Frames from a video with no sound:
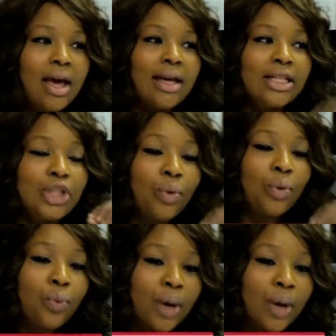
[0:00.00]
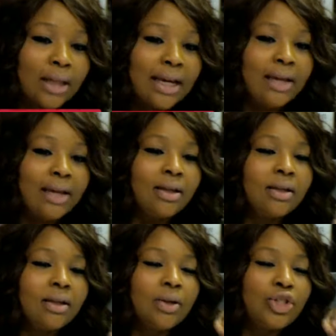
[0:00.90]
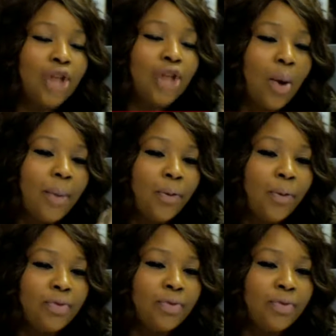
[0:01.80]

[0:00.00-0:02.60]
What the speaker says: to really show and prove